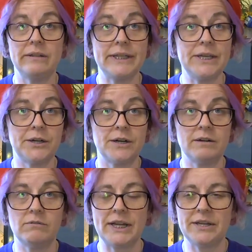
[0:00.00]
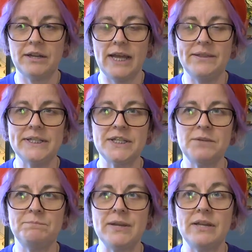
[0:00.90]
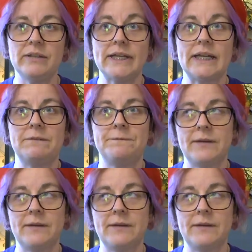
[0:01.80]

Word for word: leader like and this could be like a